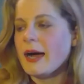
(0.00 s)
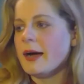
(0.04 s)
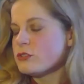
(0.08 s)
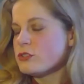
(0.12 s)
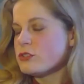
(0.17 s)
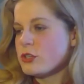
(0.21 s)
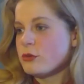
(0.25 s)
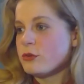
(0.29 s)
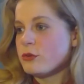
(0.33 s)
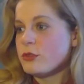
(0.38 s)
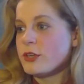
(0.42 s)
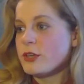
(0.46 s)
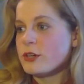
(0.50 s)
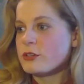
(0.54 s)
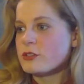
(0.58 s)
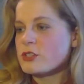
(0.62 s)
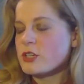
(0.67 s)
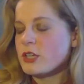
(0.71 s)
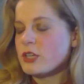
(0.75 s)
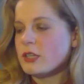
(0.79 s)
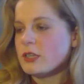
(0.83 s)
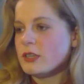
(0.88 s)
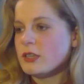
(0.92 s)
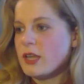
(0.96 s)
So
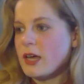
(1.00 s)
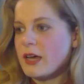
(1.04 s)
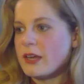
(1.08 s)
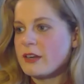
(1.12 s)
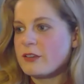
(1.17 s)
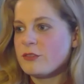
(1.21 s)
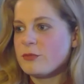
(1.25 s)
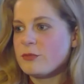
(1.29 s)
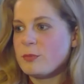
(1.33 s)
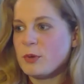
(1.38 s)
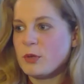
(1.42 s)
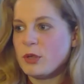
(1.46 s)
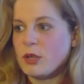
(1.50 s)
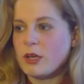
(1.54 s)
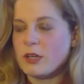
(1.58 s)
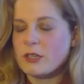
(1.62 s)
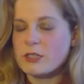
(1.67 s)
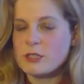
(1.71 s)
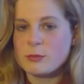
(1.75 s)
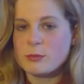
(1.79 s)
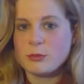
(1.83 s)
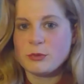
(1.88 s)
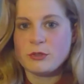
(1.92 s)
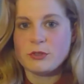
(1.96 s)
there's a lot of
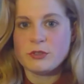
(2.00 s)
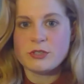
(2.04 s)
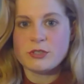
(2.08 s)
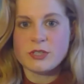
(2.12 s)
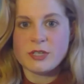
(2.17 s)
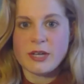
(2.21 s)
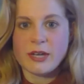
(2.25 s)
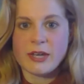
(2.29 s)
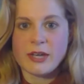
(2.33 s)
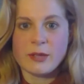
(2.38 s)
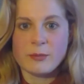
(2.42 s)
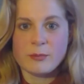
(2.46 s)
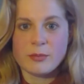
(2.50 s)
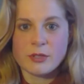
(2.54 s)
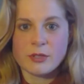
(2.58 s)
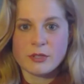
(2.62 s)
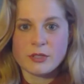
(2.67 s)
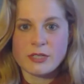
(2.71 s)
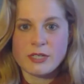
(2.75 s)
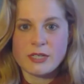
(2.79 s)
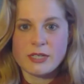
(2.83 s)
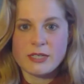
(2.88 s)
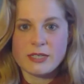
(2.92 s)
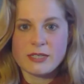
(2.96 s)
plausible
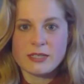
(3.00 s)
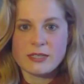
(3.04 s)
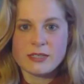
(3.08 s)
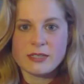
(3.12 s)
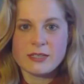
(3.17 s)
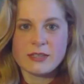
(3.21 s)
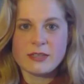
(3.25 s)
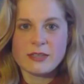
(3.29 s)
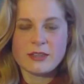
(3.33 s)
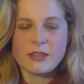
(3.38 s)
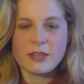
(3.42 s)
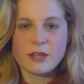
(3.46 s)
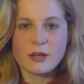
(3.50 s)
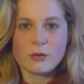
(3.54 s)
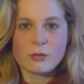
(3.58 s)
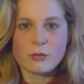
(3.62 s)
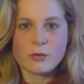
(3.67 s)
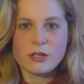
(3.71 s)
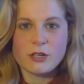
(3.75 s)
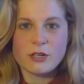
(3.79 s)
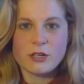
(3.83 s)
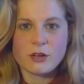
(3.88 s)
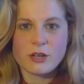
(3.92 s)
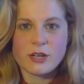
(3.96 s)
deniability that a
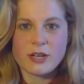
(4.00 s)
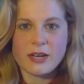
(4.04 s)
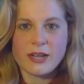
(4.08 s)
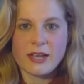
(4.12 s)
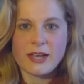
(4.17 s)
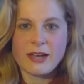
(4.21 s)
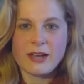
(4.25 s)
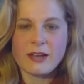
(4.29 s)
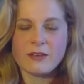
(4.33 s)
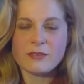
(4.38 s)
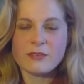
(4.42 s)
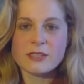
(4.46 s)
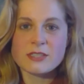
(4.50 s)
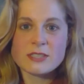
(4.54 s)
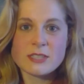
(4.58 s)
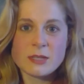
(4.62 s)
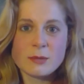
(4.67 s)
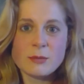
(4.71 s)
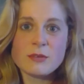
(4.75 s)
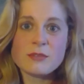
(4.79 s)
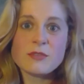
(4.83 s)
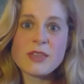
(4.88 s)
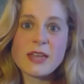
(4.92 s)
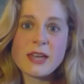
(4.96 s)
reader can have. And
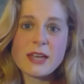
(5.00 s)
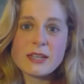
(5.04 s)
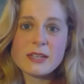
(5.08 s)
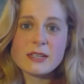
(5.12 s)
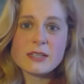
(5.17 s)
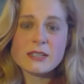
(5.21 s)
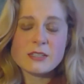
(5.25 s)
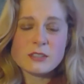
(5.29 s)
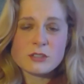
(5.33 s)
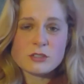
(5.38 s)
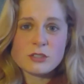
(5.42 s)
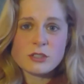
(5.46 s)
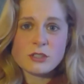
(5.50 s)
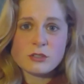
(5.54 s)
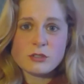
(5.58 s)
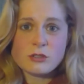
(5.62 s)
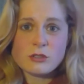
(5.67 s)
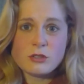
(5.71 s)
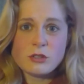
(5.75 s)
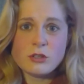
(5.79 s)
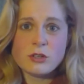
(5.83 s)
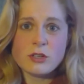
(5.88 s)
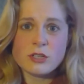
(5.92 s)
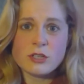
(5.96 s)
some of that is
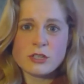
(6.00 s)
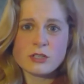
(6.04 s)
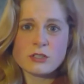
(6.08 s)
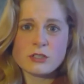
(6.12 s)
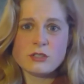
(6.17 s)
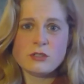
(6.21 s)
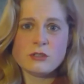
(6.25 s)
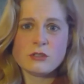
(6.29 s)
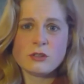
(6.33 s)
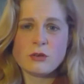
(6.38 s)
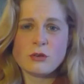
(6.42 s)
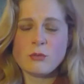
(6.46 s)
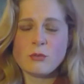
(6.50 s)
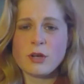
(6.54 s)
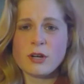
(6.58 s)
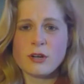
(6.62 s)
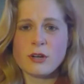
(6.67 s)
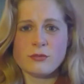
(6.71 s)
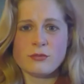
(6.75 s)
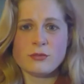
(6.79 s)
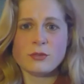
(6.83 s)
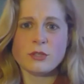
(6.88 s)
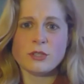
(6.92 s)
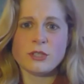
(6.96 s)
good because you don't want
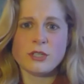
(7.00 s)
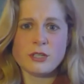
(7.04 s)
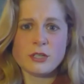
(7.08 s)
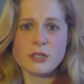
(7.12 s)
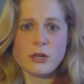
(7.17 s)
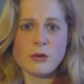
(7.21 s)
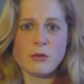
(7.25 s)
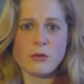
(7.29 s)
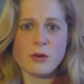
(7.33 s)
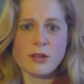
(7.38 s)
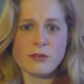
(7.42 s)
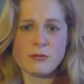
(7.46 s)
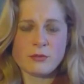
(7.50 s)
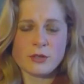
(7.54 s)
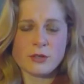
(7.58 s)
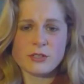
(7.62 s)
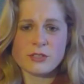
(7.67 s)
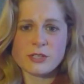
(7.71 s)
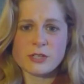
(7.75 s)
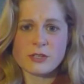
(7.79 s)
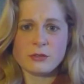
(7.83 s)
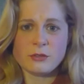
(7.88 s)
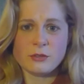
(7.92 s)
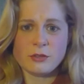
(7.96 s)
to fully know every
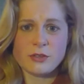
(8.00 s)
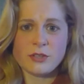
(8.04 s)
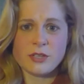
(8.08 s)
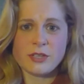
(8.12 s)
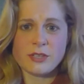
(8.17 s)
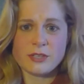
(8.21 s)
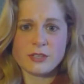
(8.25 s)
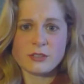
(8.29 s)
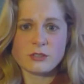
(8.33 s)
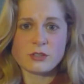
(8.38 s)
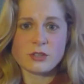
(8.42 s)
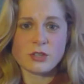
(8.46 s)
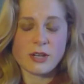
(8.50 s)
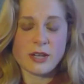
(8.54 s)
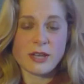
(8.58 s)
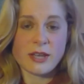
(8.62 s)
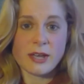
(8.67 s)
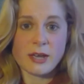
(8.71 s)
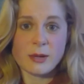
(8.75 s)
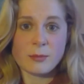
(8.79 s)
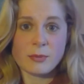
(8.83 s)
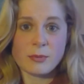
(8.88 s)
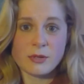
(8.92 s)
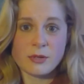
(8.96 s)
single thing that's going to
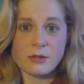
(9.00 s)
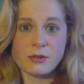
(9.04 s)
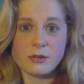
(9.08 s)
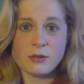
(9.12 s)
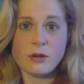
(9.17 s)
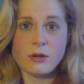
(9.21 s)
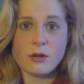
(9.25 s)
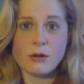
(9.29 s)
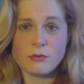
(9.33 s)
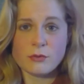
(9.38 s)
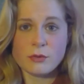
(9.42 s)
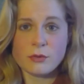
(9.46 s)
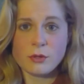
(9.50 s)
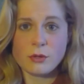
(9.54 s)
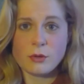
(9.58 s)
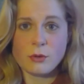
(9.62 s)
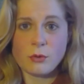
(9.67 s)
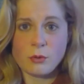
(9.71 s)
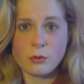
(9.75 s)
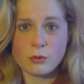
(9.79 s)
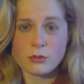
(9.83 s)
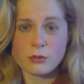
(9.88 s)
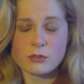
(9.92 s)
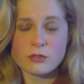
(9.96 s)
happen over the
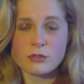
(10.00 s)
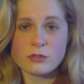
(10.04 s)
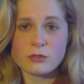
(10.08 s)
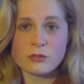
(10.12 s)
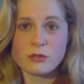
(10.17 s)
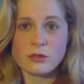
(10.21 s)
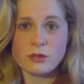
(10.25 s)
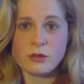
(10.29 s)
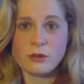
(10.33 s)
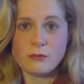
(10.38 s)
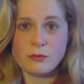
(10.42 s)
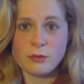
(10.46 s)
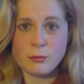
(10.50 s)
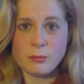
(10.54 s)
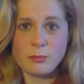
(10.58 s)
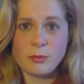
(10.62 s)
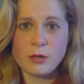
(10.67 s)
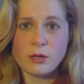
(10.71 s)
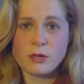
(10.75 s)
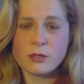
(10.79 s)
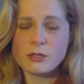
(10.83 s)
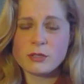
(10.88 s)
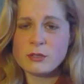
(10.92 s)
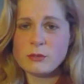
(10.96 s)
course of the
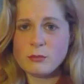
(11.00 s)
book.